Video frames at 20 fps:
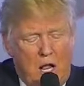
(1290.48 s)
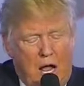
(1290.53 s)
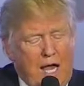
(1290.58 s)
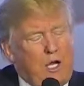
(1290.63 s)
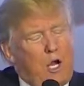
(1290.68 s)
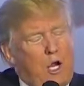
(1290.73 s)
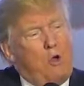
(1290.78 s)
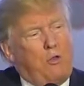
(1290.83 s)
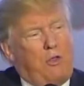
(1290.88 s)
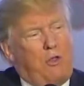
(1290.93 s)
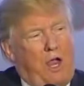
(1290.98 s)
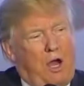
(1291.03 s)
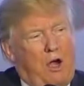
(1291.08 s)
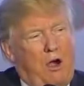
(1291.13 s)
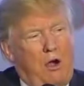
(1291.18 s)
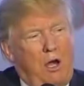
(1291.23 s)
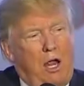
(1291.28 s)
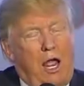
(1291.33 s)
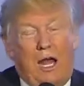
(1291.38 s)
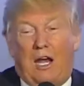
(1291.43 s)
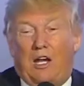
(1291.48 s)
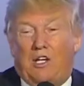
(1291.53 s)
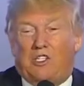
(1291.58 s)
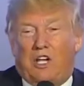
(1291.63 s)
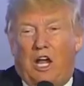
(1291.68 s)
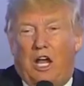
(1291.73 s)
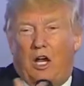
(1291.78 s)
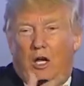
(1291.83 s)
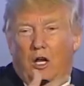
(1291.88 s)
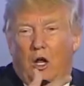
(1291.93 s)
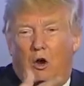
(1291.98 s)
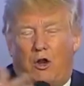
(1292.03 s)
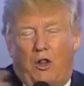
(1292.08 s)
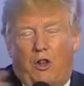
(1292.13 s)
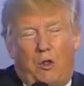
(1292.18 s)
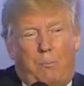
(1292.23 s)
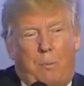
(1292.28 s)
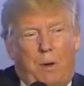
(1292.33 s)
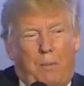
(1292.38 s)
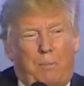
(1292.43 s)
I go there and I say hello to
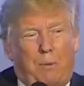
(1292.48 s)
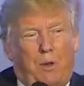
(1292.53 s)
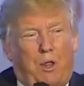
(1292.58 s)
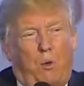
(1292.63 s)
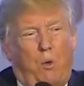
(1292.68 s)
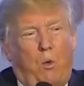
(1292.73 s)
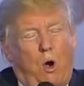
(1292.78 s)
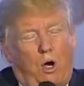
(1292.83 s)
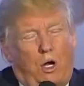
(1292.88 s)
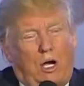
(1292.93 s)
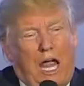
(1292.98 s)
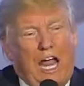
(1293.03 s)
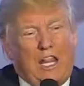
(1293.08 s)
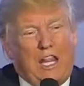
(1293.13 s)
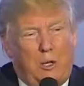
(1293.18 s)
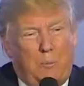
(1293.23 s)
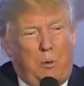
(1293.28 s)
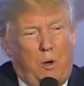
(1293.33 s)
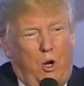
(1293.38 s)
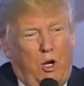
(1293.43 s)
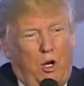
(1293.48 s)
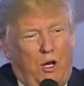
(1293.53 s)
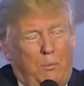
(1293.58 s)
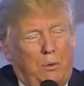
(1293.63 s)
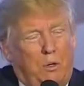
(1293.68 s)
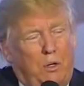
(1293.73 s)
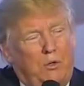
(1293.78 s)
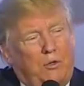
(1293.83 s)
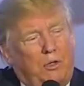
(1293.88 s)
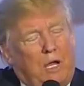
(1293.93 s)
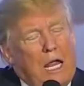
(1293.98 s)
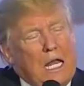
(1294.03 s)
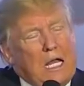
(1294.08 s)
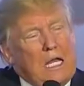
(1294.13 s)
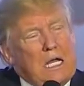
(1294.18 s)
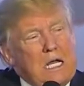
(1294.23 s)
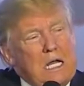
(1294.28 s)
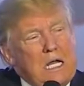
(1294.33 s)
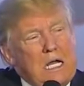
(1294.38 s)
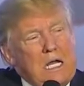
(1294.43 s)
the people that work at the polling booths.
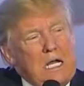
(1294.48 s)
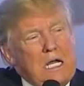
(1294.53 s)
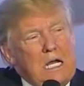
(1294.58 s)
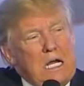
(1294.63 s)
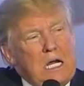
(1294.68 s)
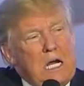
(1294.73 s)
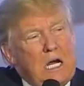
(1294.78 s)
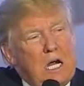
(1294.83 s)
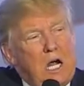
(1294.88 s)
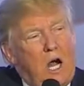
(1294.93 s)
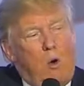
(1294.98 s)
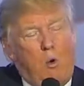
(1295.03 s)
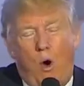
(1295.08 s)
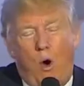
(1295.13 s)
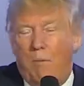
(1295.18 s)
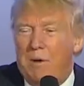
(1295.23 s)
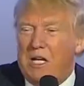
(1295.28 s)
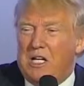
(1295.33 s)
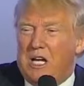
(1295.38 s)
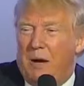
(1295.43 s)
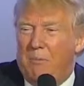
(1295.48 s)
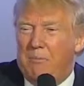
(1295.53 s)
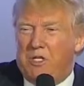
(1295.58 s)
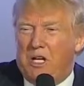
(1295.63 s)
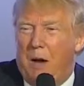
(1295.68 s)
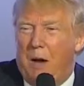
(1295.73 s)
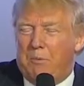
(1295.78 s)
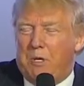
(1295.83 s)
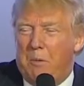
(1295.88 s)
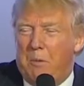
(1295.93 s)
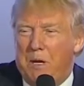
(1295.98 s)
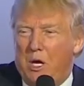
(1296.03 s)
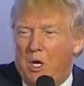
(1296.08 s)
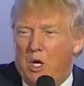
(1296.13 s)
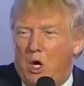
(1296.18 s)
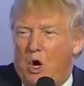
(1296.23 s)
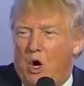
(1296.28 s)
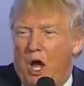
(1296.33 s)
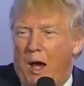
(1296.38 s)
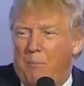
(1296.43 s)
And a woman comes up to me
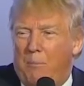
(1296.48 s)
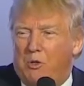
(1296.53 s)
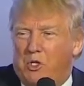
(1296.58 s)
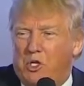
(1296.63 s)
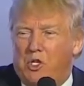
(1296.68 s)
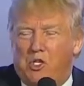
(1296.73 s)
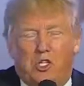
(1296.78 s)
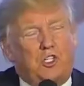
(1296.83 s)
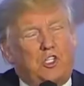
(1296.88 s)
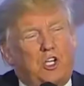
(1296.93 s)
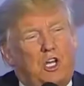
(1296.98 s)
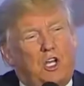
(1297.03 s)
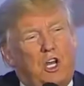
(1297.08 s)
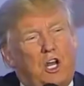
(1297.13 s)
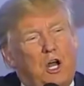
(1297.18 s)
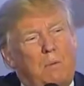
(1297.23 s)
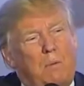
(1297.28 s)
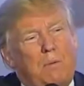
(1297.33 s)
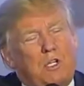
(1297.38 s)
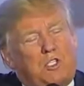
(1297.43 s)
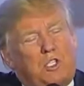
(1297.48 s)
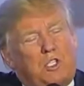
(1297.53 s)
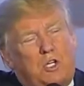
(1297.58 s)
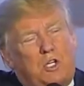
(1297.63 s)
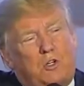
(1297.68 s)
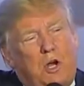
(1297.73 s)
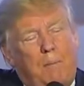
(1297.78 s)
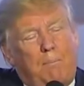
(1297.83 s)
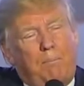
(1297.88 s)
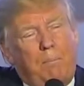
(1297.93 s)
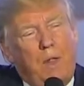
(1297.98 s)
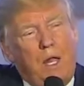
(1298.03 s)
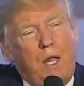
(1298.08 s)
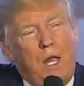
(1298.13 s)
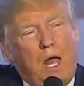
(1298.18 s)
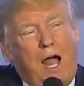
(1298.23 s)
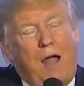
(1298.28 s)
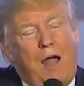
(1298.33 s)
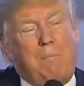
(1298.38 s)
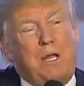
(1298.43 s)
in New Hampshire. She said, you know, Mr. Trump,
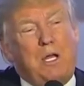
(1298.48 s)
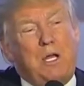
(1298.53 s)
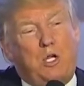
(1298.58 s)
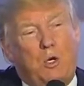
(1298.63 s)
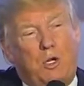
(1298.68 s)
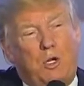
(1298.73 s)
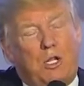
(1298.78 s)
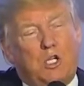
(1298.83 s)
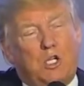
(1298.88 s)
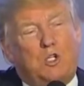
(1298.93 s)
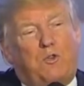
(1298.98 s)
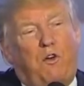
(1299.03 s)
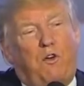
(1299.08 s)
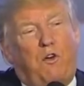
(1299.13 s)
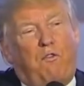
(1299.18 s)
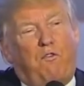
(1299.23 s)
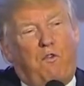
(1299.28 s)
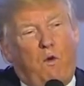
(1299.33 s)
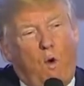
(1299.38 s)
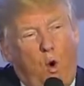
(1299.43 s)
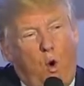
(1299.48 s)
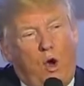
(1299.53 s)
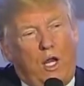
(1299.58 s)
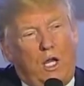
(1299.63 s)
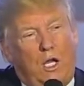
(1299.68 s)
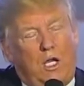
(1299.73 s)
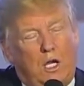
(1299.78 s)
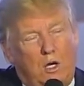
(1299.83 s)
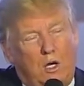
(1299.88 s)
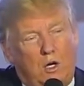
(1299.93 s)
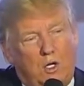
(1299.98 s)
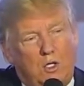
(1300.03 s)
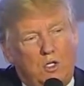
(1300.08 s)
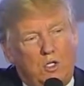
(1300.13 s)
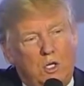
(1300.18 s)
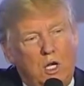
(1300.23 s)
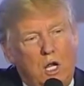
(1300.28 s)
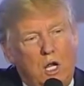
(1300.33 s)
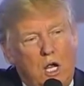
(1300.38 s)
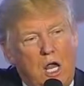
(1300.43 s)
I've been doing this for 40
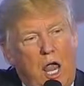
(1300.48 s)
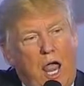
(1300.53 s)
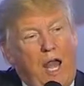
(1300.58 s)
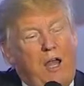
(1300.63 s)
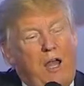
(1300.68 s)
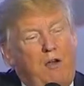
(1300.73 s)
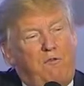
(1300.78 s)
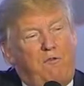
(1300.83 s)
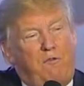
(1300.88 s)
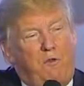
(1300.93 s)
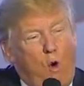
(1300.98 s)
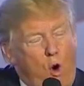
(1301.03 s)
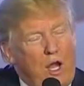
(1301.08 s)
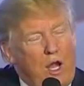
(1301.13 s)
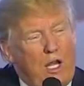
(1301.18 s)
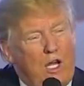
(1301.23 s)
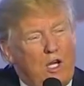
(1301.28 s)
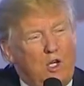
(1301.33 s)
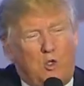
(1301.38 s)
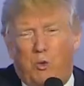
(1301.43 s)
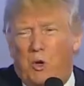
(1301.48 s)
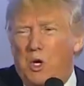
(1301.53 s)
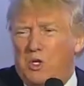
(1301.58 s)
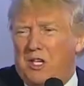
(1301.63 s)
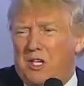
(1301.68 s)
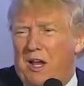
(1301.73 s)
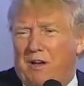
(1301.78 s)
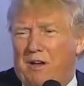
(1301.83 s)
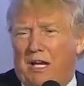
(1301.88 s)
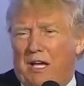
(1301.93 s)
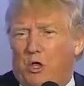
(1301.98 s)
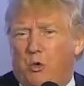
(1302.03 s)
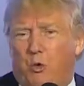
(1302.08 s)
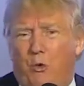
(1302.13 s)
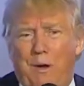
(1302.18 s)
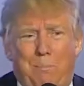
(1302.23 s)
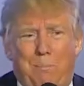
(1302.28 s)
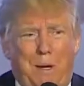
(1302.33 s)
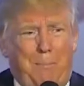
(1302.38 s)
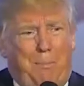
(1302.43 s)
years. And in 40 years, we used to have like
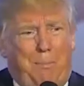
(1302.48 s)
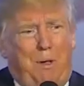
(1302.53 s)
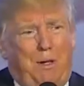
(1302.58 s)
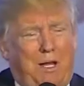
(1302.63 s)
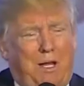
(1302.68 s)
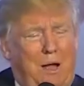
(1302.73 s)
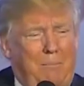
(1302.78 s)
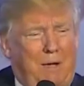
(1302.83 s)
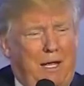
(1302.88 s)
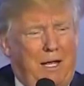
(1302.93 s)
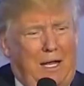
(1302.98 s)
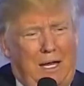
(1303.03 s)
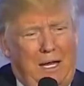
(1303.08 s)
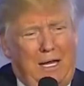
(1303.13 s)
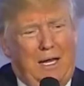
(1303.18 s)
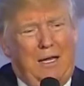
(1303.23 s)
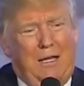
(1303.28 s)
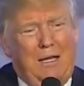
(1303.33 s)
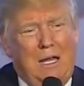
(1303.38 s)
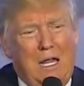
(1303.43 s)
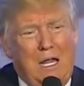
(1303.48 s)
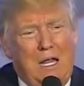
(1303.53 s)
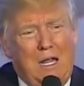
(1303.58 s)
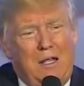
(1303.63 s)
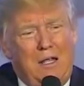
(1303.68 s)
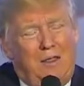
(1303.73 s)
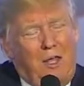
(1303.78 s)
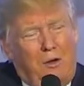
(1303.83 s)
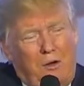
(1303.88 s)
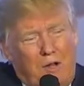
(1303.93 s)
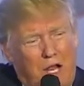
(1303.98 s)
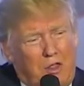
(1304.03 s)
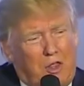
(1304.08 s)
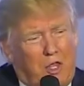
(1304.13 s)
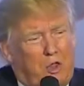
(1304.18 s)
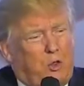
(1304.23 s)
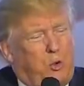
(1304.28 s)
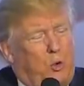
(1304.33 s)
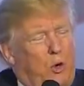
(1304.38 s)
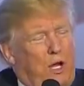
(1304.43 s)
3 people come in and then
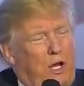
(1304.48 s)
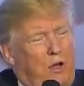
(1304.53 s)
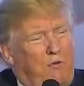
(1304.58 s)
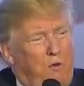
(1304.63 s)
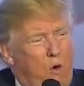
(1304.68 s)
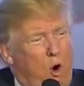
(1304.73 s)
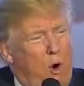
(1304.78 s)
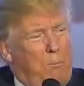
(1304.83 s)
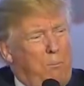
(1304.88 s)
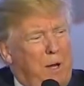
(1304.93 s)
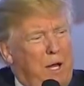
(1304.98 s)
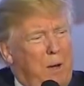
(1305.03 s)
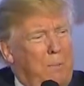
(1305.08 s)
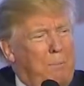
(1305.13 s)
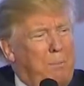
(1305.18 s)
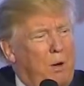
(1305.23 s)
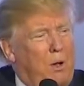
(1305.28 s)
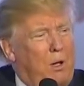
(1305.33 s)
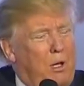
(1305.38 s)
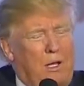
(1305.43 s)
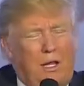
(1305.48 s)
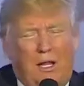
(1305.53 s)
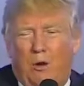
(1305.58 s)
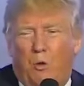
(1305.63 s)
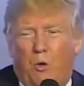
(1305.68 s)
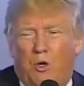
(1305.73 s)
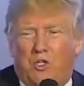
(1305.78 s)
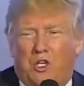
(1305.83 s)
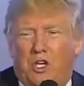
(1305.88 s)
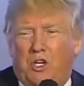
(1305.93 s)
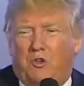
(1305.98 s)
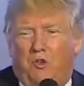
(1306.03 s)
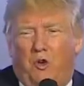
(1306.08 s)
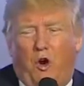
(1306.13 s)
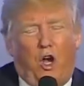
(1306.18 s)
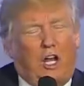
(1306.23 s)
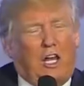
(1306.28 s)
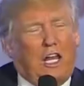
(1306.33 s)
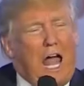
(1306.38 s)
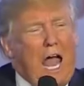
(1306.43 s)
another 3, 4 people. And it was just
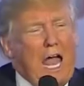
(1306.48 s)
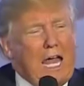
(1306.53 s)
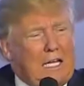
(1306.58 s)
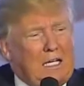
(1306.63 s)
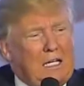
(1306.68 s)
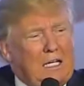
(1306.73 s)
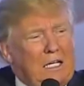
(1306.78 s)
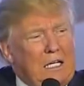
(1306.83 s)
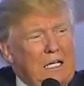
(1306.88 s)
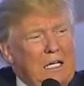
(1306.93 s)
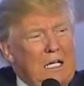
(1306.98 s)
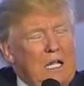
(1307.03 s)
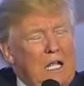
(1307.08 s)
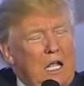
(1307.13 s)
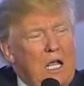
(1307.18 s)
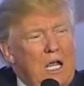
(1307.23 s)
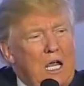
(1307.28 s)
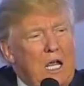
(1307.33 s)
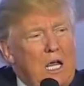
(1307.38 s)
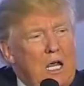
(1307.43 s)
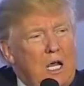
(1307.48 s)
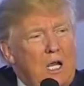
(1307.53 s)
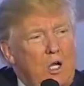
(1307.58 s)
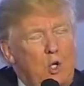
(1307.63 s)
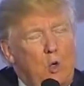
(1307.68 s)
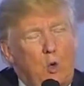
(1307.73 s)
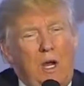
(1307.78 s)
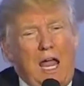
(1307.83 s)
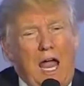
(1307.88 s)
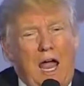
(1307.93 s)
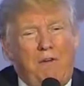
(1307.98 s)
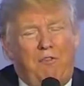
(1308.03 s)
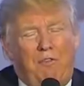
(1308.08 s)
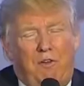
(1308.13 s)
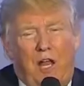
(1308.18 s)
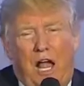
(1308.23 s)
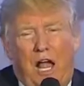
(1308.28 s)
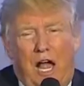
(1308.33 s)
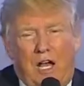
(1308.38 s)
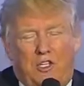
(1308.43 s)
very light. We have
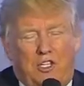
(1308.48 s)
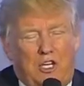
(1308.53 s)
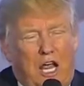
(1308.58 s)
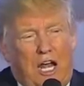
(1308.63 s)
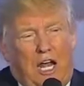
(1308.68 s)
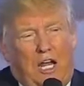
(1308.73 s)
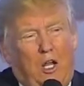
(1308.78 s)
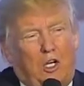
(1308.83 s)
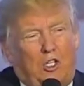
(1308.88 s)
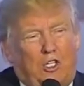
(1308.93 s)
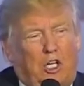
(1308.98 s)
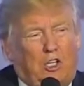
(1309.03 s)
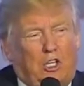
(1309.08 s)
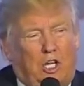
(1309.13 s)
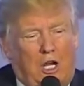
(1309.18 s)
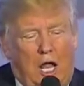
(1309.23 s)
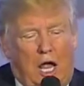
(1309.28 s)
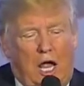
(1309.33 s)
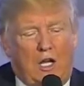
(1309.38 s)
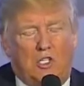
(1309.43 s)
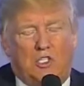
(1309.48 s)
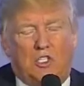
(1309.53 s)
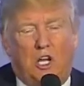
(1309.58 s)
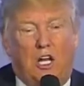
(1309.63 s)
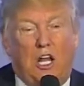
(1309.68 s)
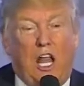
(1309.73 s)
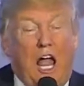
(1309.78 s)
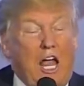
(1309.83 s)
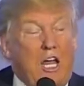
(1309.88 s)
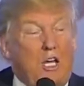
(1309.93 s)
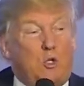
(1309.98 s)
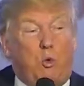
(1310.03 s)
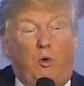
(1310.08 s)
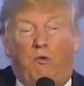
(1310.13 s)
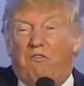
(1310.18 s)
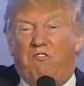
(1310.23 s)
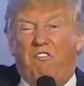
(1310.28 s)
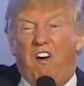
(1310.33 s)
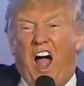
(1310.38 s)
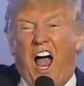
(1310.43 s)
lines. And I looked at the lines. The lines were
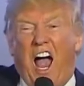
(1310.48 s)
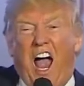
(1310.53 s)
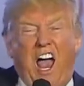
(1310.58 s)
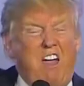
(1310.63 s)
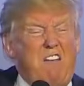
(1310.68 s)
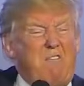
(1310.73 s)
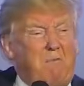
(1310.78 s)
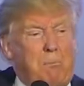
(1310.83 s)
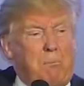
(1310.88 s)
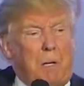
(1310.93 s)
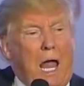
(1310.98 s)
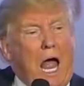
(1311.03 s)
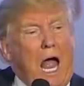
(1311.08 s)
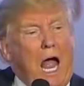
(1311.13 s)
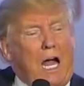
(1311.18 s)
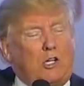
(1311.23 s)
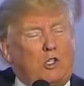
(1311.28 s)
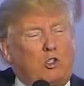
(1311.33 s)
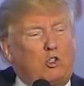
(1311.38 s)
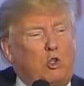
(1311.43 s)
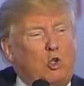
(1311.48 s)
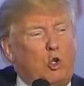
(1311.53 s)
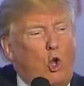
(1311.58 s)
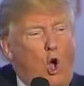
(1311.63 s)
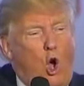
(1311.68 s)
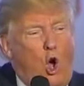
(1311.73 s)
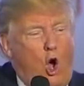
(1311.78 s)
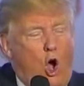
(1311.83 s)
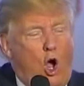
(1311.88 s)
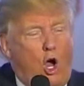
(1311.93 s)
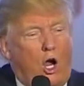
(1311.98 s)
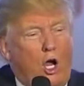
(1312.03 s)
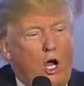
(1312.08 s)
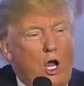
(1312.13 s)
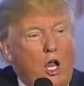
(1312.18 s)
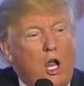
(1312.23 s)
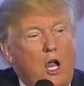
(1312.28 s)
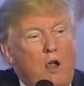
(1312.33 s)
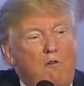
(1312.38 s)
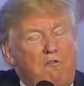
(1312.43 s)
5 blocks long,
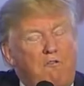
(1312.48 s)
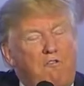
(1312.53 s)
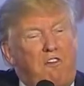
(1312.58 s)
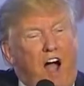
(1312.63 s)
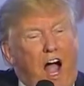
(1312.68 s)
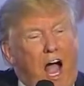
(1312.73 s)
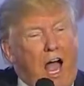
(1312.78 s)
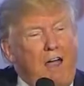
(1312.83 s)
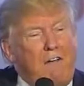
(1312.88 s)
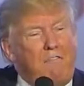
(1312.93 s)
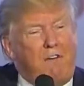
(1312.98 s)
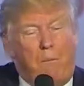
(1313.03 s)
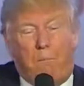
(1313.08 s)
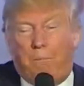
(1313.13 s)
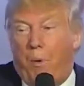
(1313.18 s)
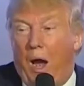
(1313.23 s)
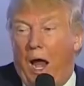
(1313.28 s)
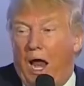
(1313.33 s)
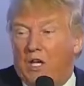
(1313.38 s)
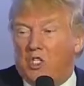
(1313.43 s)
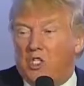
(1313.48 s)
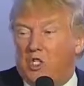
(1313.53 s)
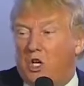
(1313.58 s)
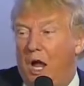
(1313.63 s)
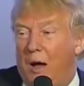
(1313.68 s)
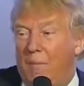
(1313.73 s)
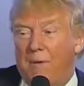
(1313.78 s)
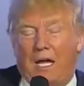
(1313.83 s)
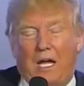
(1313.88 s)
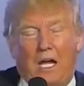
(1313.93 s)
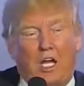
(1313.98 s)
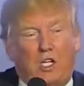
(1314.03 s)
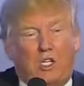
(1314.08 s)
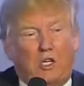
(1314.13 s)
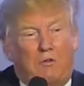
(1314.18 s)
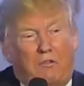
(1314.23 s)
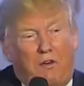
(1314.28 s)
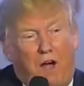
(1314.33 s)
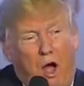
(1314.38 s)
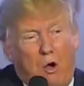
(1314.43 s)
5 abreast coming in
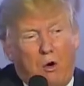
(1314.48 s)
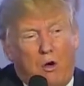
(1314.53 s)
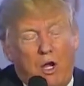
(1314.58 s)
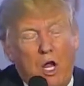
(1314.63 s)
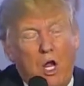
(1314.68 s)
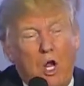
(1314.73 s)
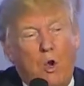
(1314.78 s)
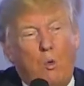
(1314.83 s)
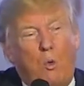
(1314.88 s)
to vote.